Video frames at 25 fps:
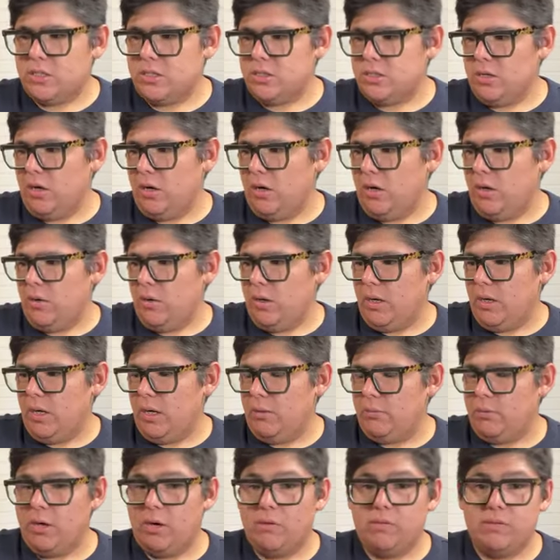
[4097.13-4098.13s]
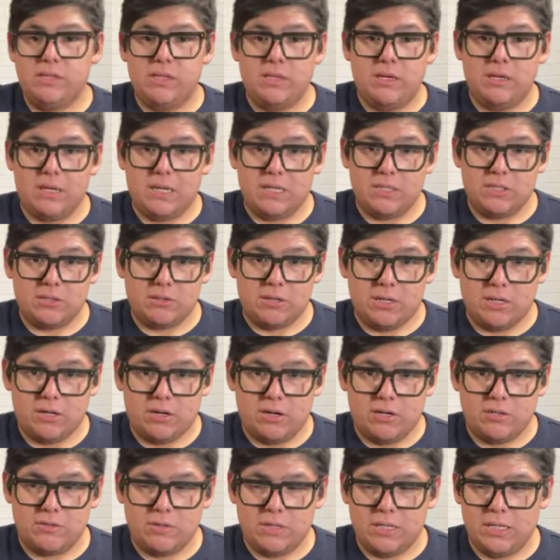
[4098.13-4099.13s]
So, hopefully y'all got
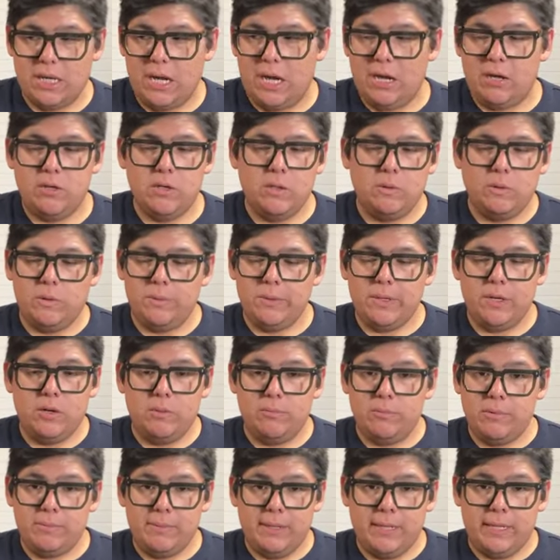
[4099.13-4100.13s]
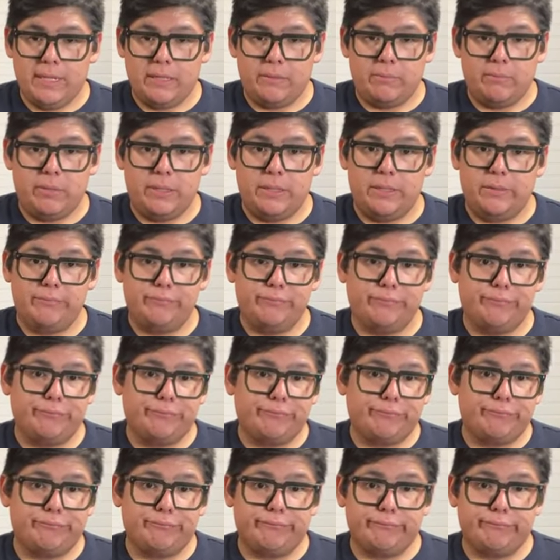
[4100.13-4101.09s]
your credit cards ready. I don't know what we're going to be making, but...